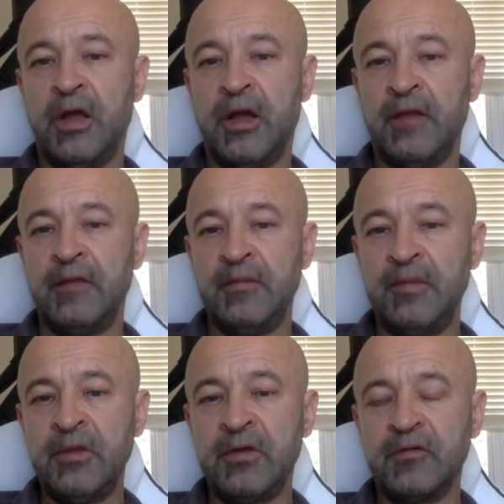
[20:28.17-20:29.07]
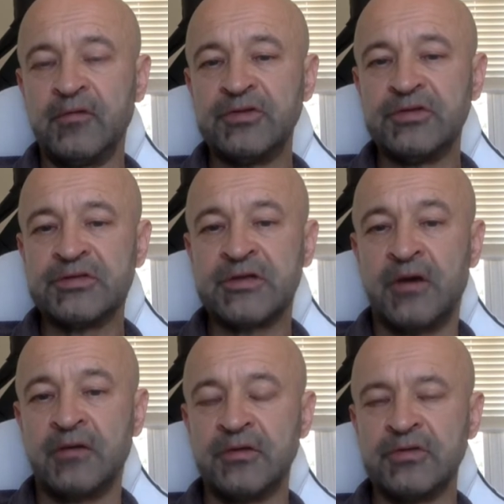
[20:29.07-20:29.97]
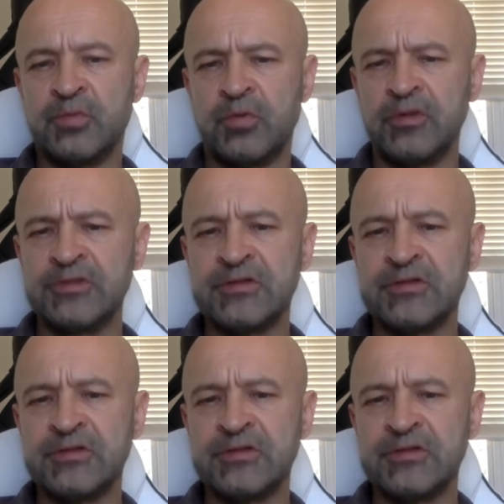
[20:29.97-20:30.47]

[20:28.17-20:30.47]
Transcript: And the meaning of this discount is more or less